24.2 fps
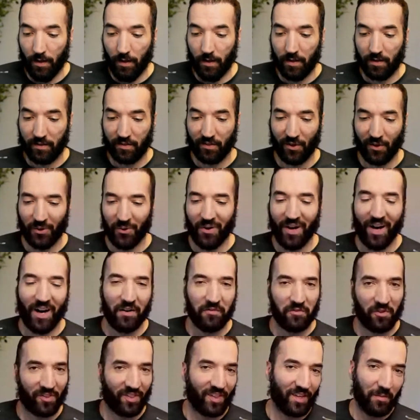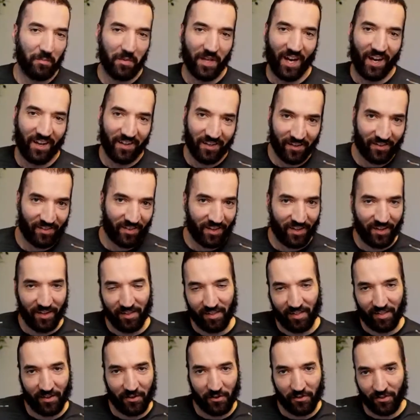So obviously, behind the
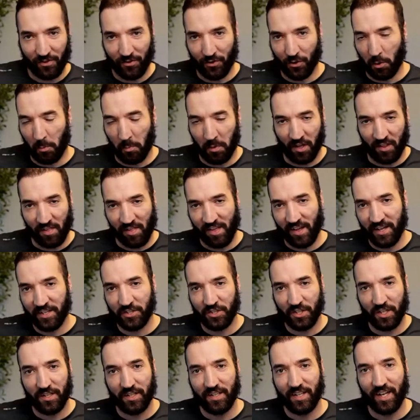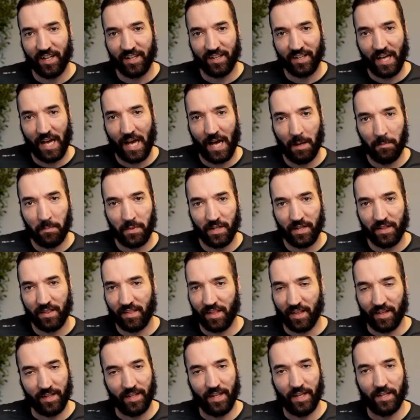scenes, there's a normalization that happens,
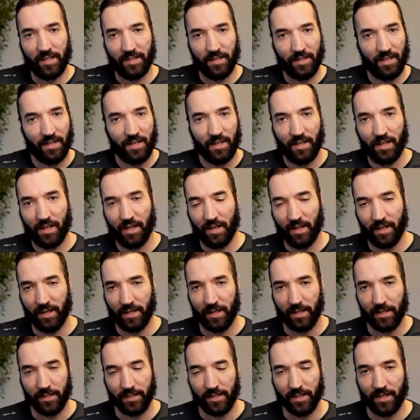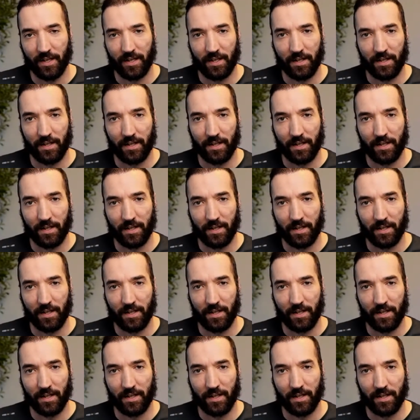and then a